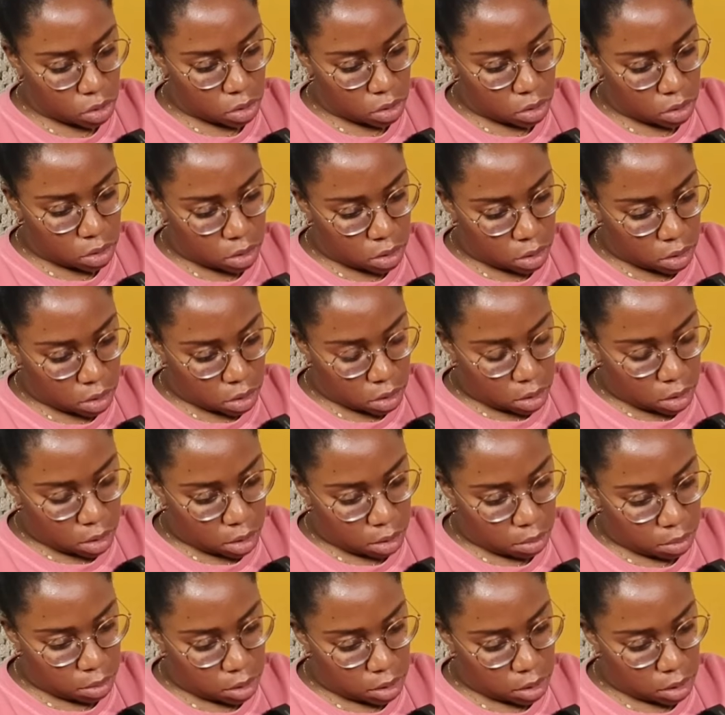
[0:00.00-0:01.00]

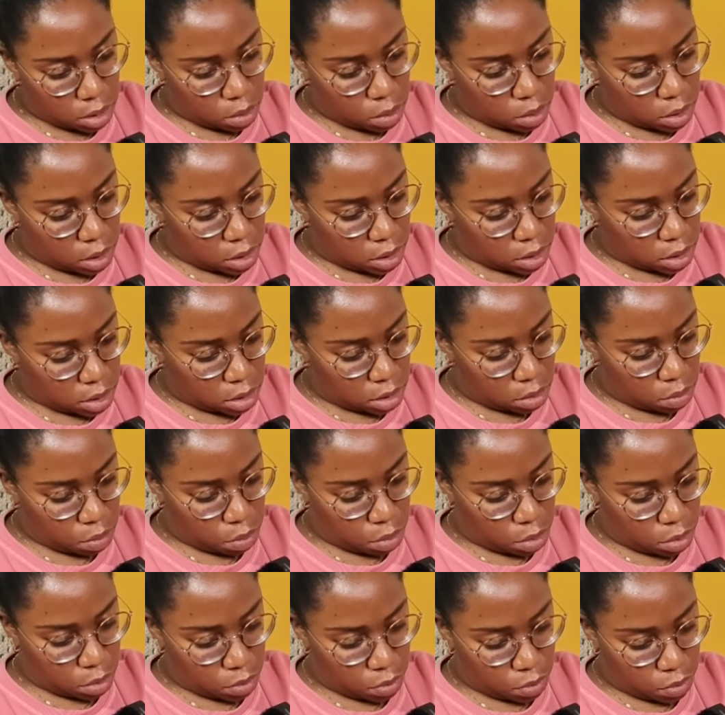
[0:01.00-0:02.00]
Let me see what I did
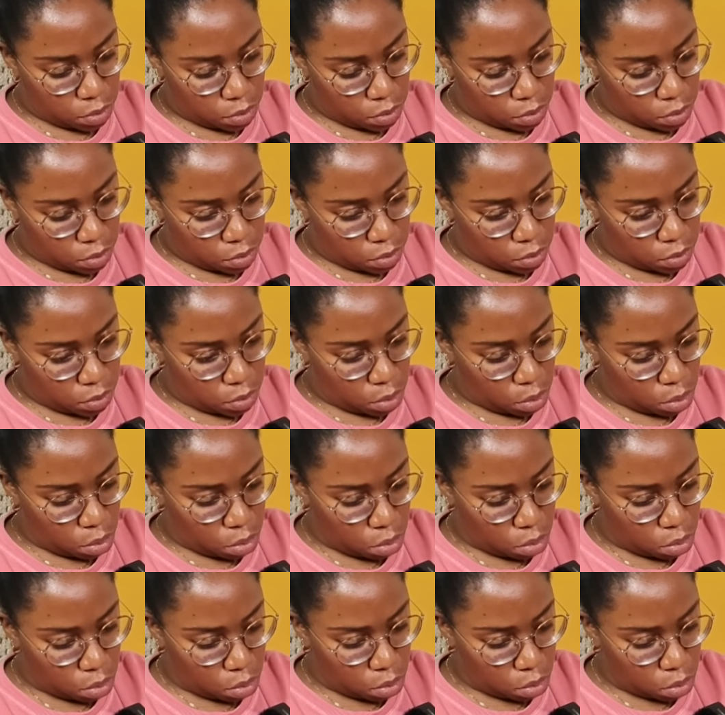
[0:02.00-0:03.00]

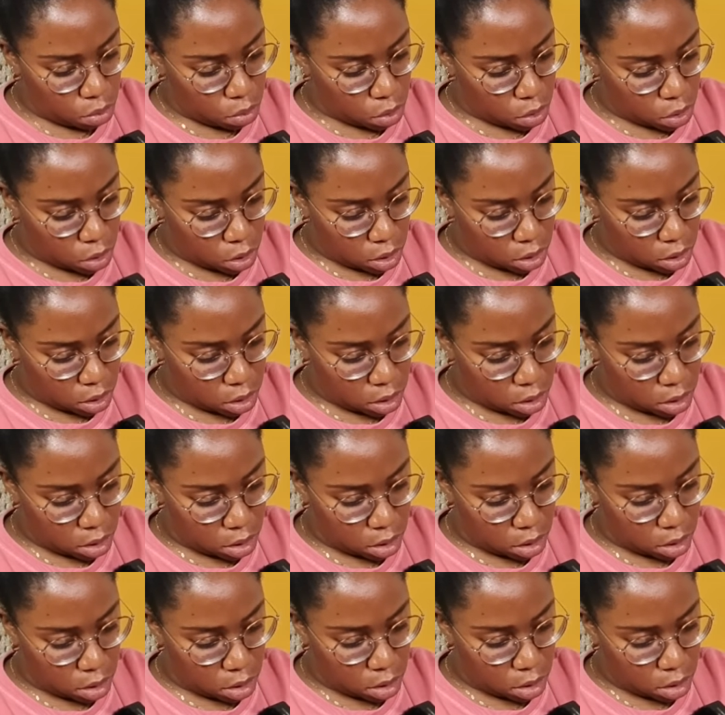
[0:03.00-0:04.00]
before.
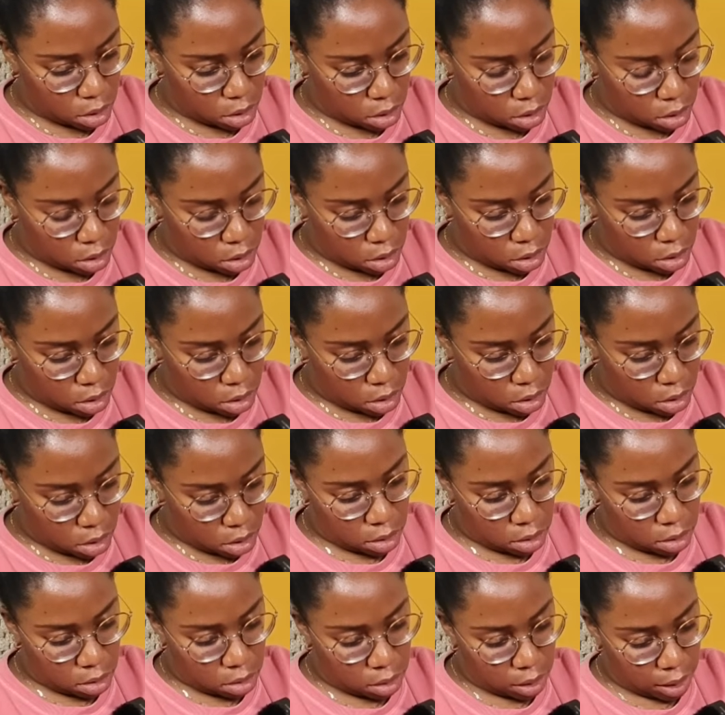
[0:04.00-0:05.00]

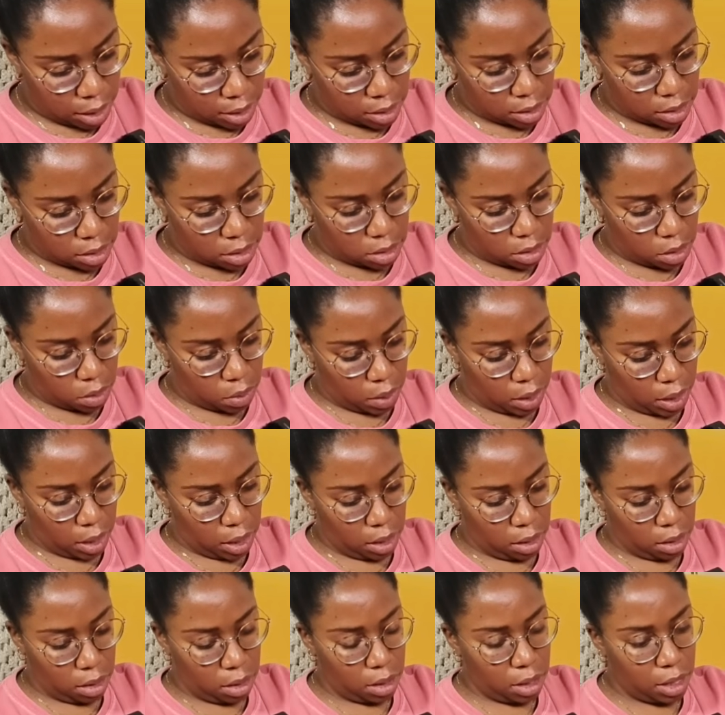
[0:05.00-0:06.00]
Yes,
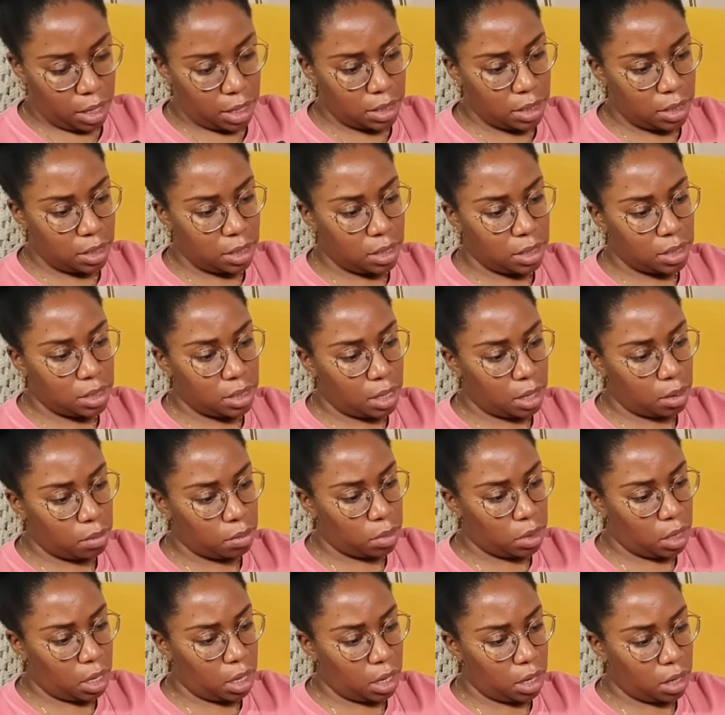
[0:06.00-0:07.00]
okay. I did the same
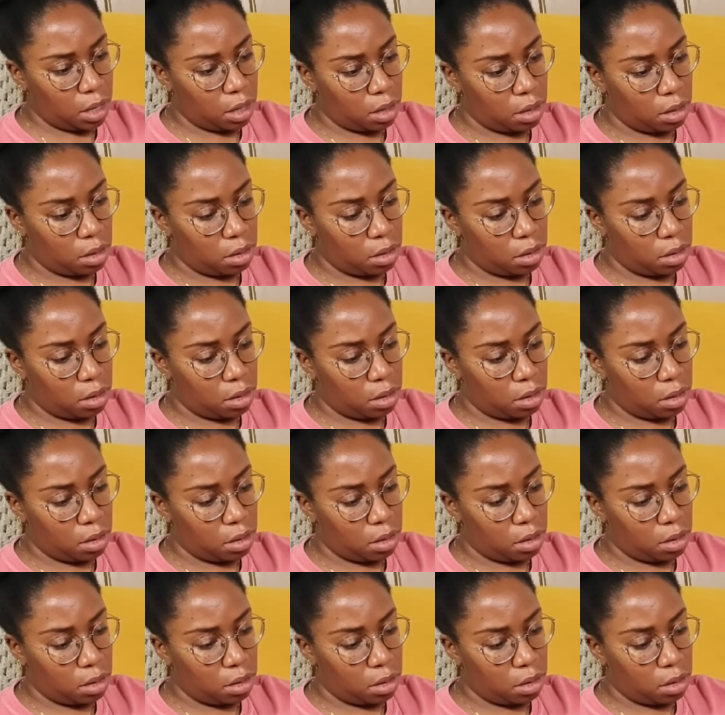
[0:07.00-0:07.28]
thing.